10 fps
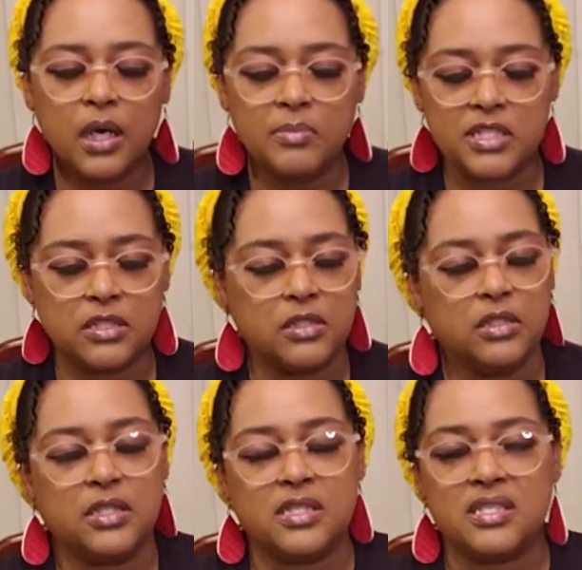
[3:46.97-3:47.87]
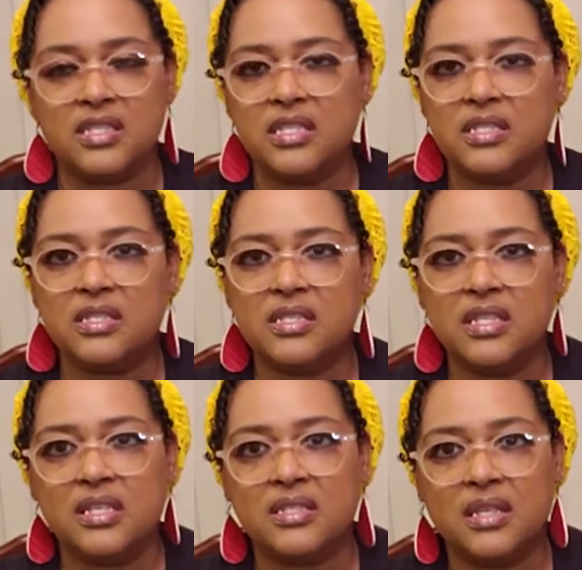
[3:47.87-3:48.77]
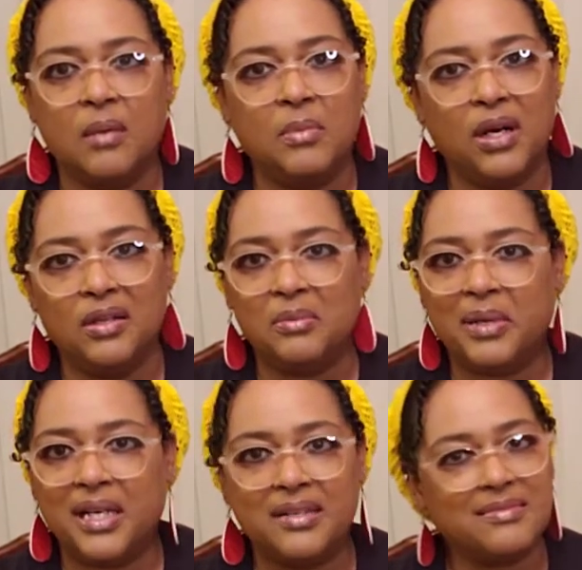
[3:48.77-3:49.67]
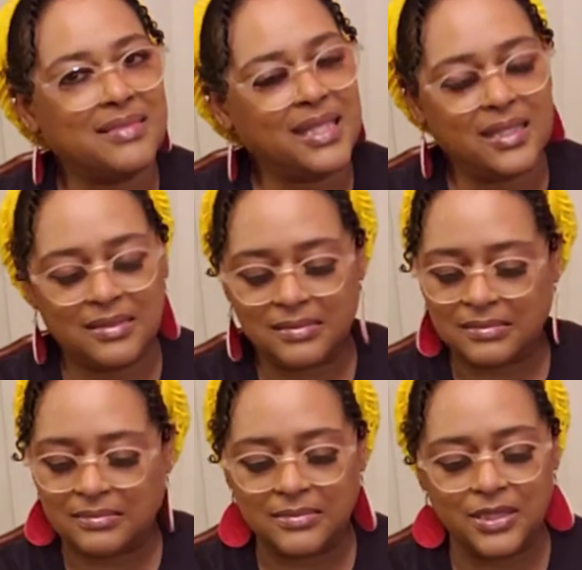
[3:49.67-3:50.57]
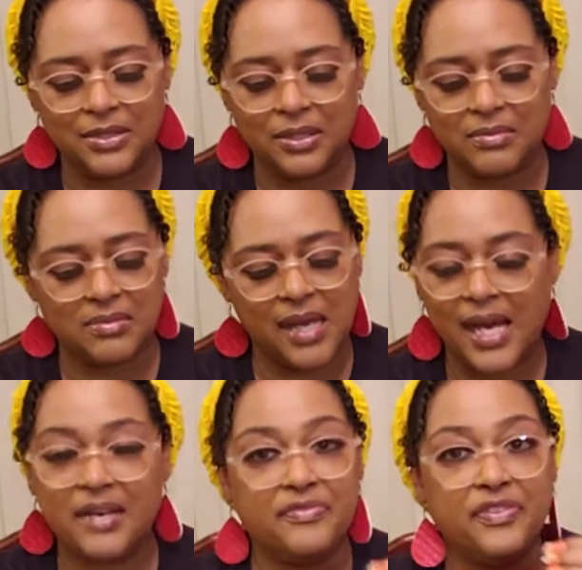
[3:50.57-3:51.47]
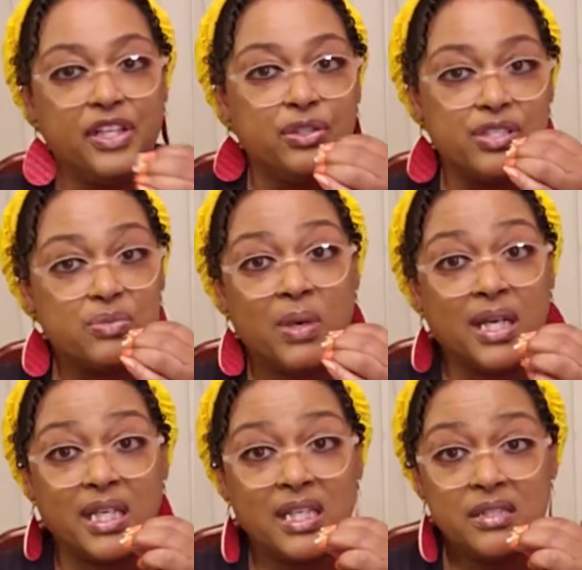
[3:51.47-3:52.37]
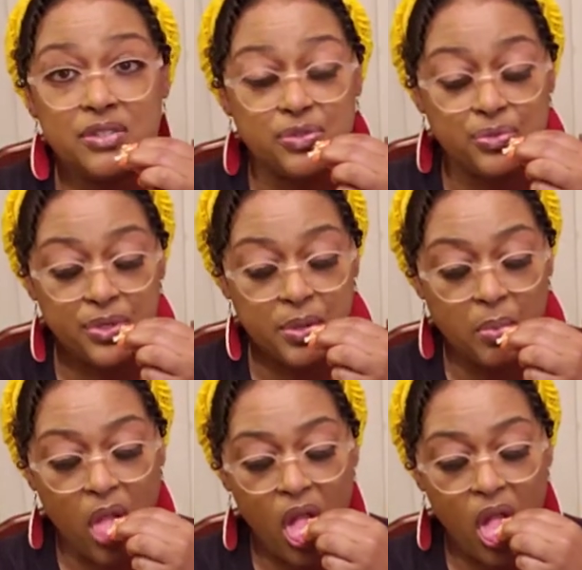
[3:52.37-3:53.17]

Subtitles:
It's a good consistency, because I'm all about that, how it feels, so I can't eat shrimp.